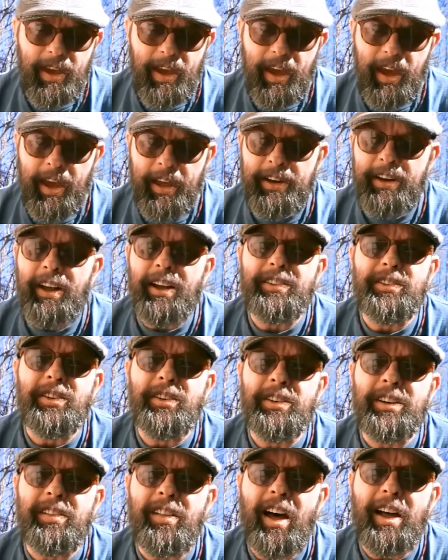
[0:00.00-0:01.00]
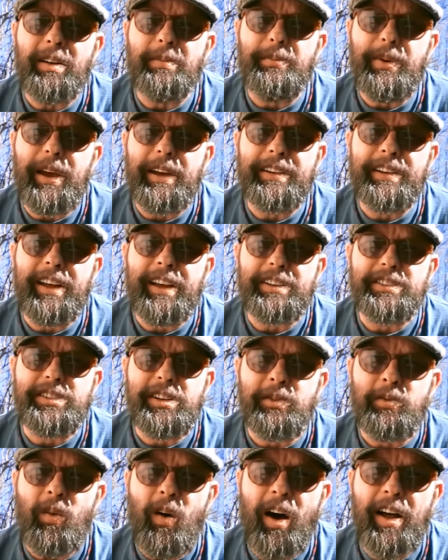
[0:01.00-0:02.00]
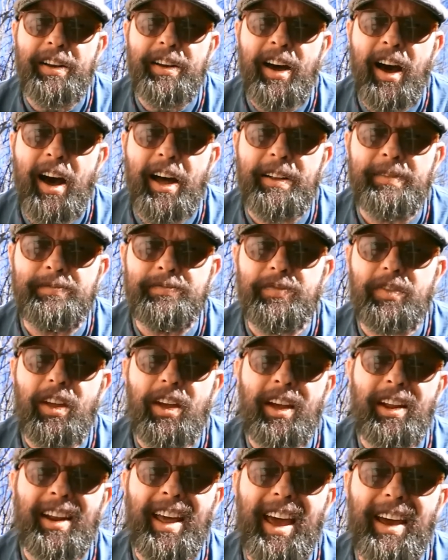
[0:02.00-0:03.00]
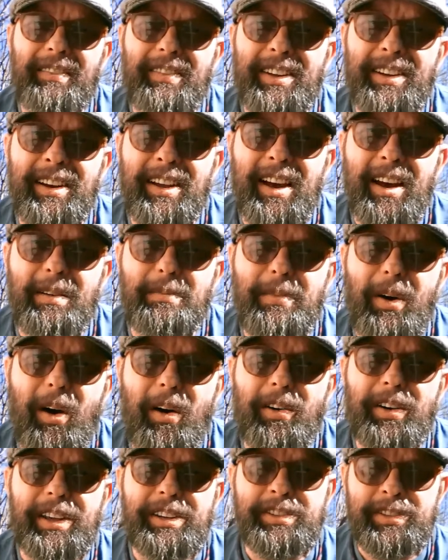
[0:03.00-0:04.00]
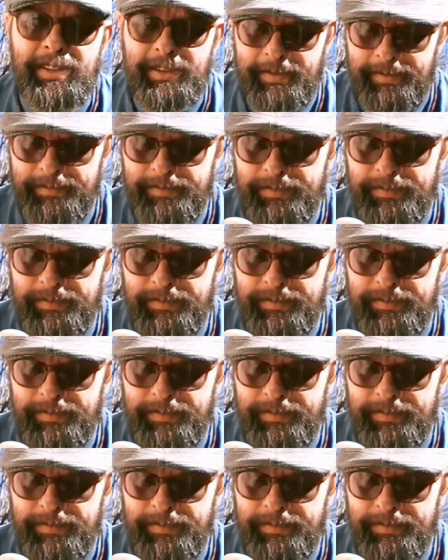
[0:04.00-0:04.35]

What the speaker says: and doing a lot of picnics and whatnot and having parties.